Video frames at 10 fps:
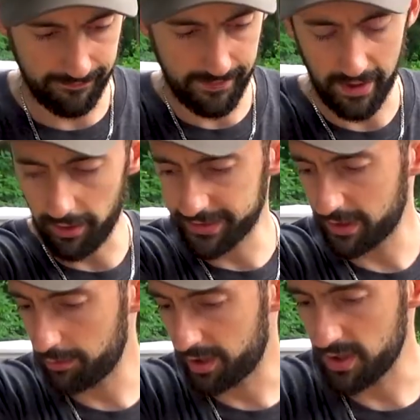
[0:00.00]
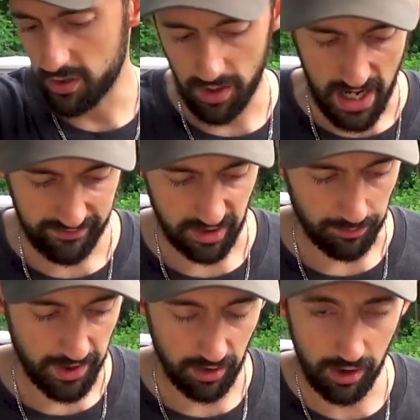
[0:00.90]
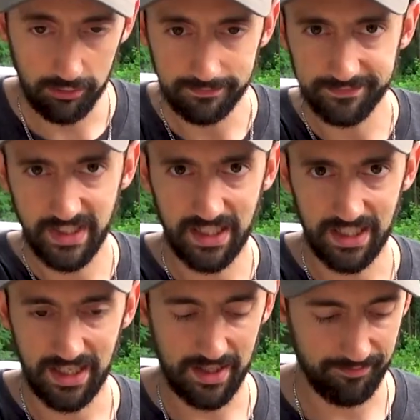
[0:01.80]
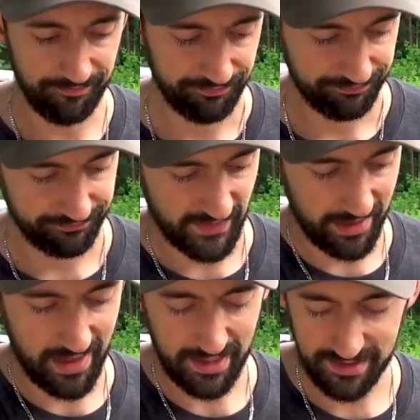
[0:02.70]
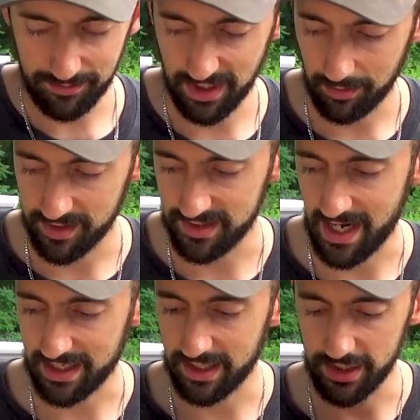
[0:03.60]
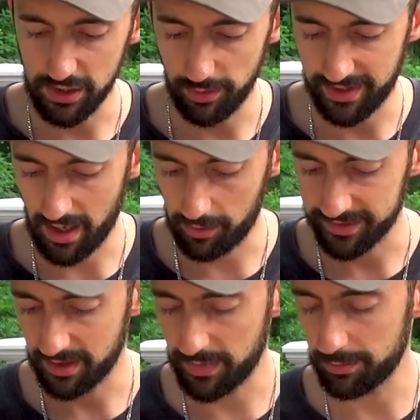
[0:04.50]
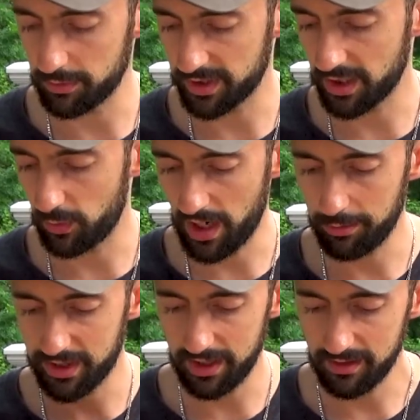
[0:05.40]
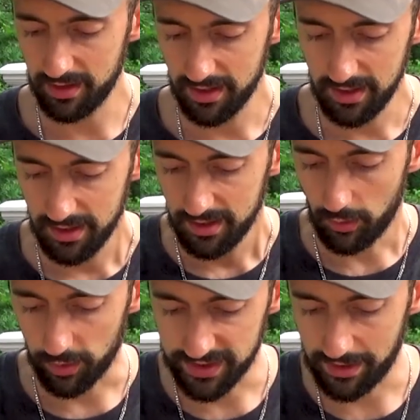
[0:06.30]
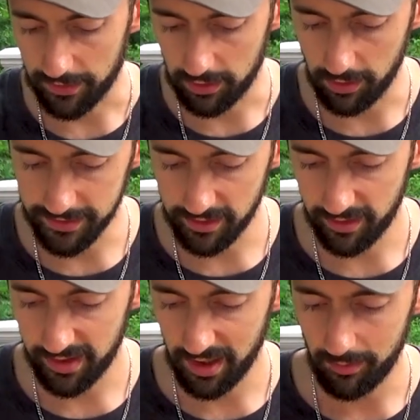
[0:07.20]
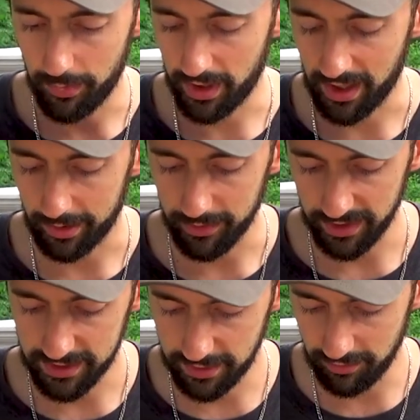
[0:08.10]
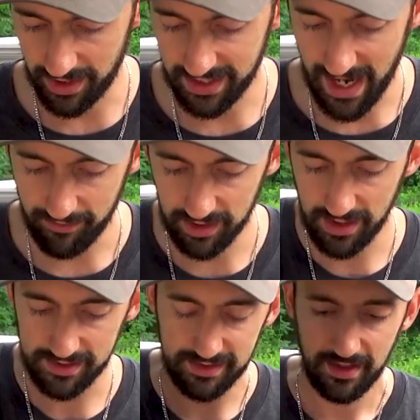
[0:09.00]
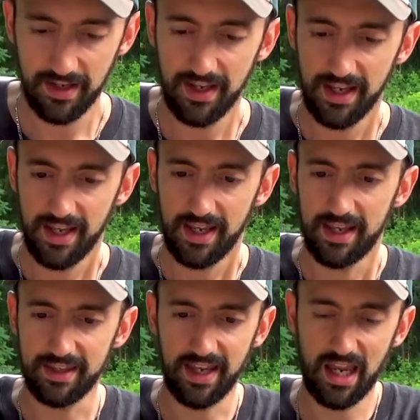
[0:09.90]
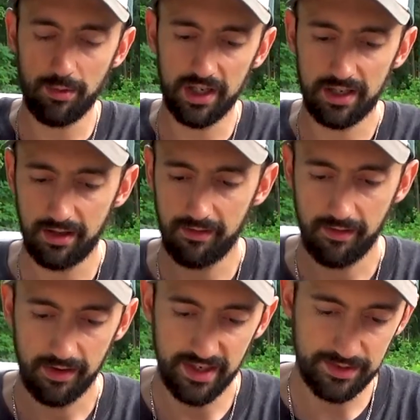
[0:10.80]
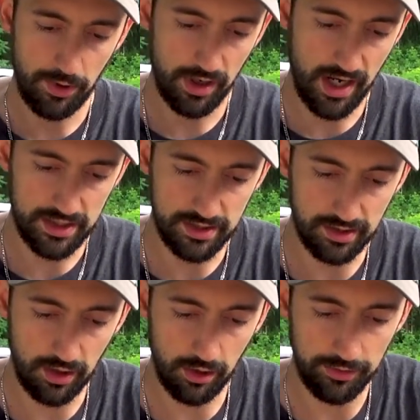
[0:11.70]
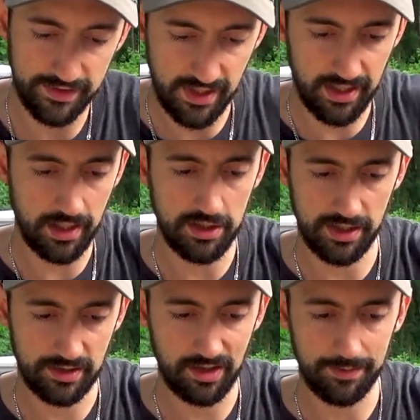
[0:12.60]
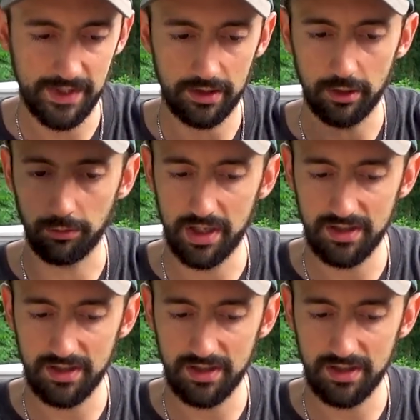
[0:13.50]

I also enjoy having a pillow. That's something I'm just not going to do without. Some people can get away with it, or stuffing clothes under there, but I really do like having this in the hammock. This part actually goes and it just clips on your ridge